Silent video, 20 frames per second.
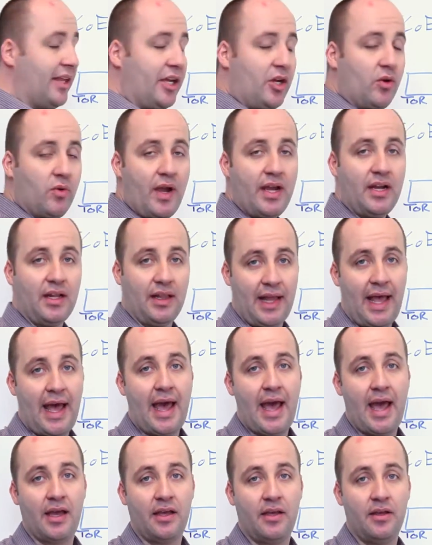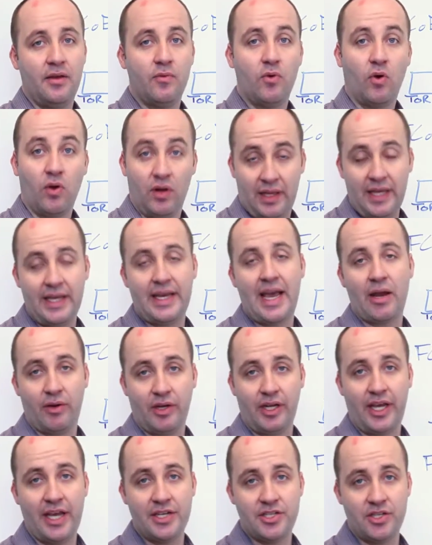create a lag, or link
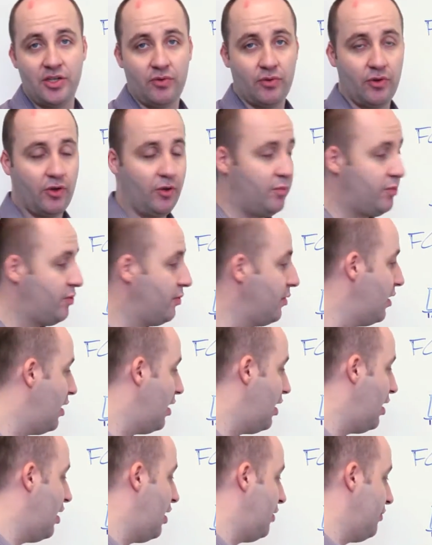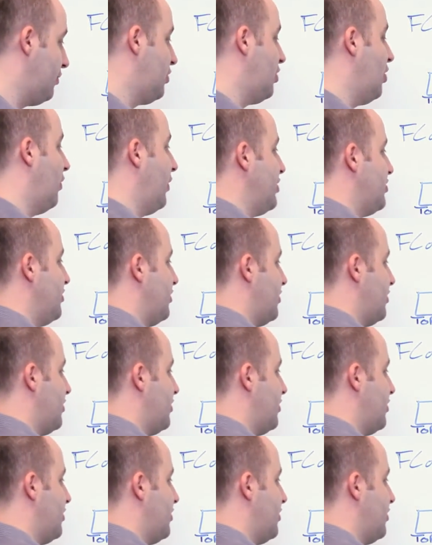aggregation group, going to the